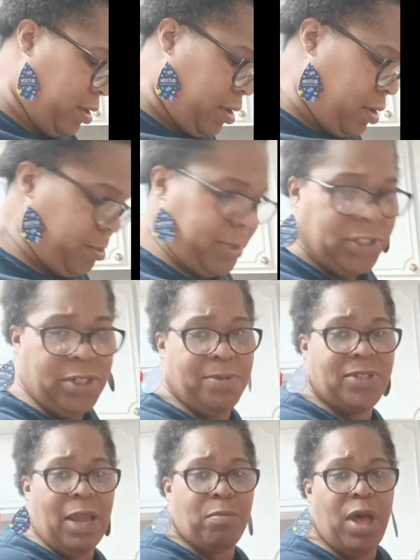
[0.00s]
But she
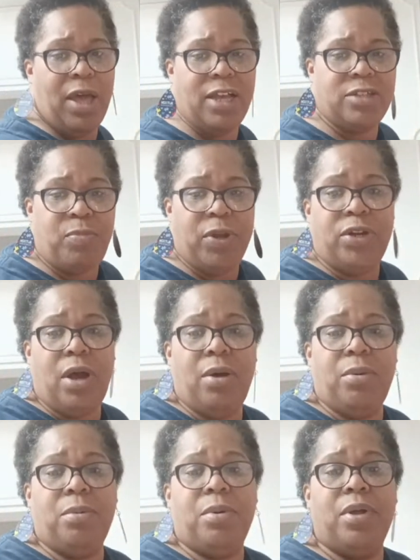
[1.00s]
was like, "My husband
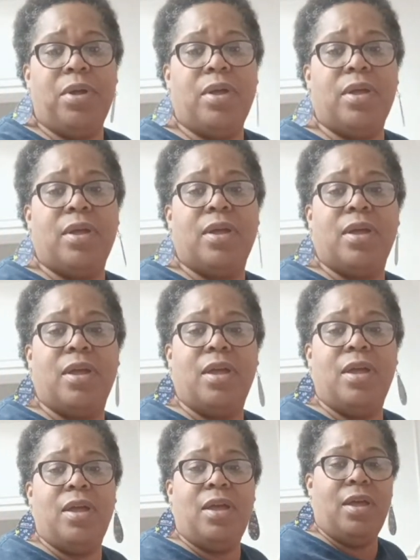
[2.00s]
don't."
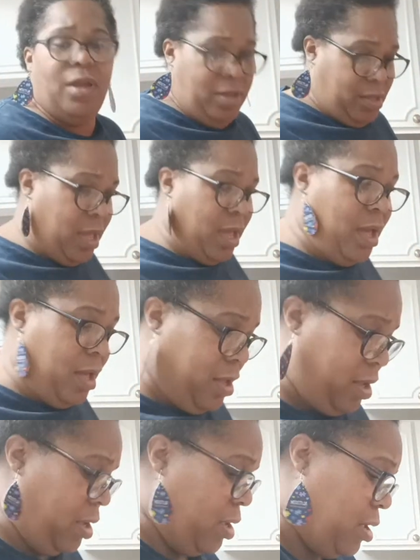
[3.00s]
Yeah,
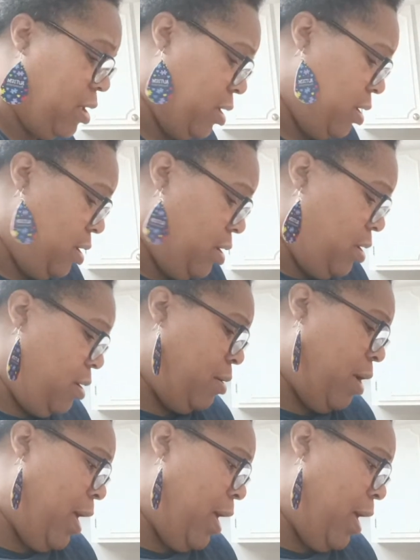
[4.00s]
I